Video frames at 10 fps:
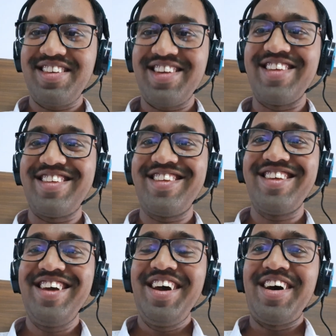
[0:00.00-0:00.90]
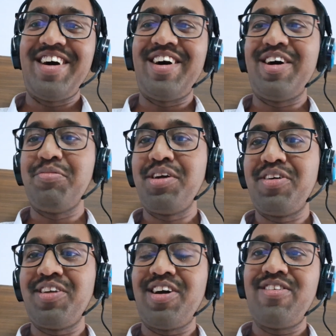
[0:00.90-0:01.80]
Yes,
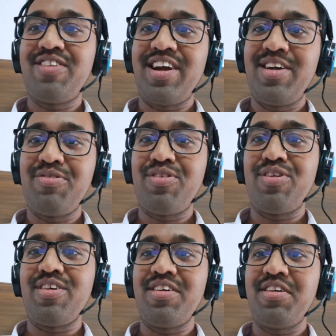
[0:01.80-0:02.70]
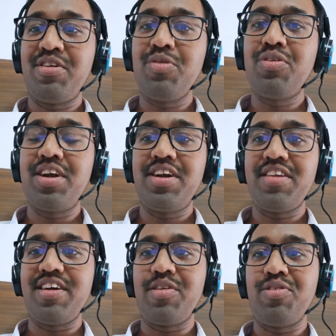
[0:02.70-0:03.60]
because I have tried for two
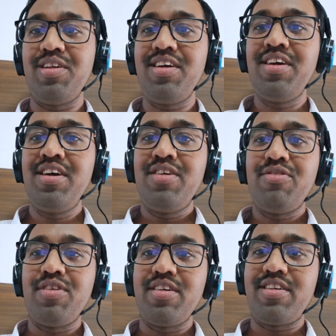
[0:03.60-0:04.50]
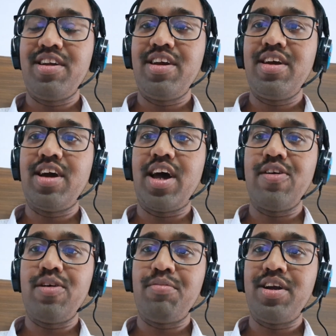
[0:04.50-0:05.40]
centers actually. Firstly, I
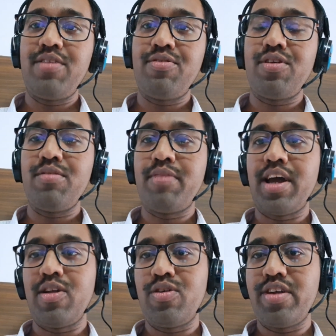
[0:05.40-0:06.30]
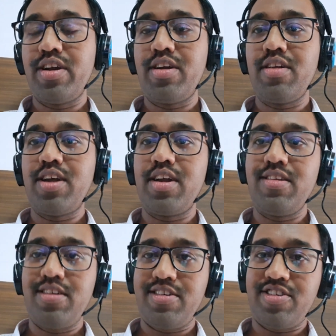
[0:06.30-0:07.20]
have applied for a Bangalore center that
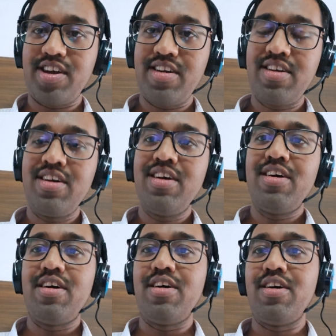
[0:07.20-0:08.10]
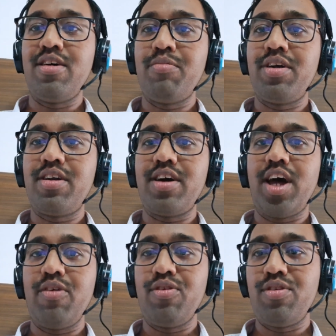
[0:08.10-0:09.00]
is East Track, but
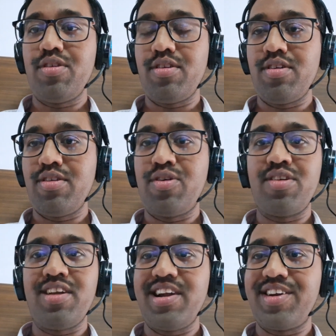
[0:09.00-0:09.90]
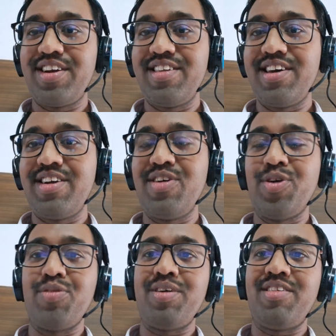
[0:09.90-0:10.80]
I was not selected there
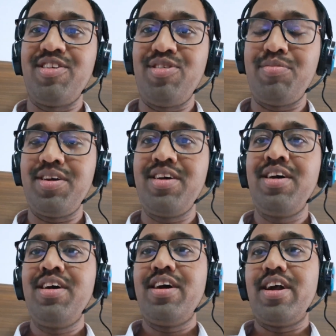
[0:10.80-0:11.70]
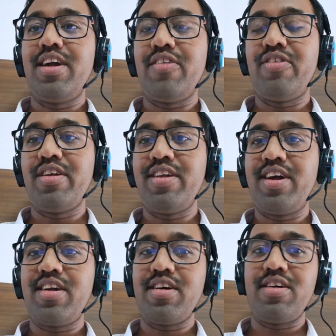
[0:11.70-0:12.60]
due to my CGPA. And after
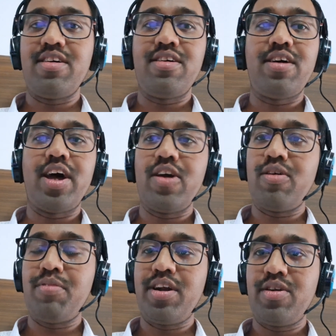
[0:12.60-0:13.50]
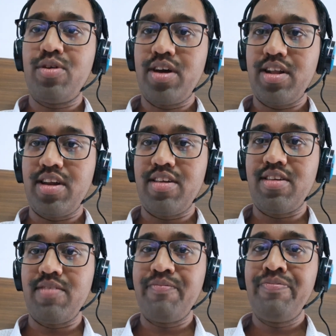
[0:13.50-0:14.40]
that, I have applied to
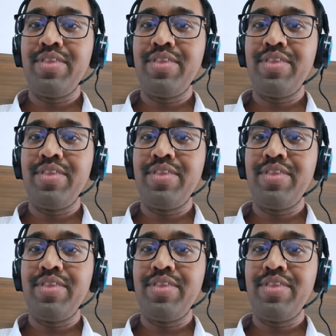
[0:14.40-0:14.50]
NRSC.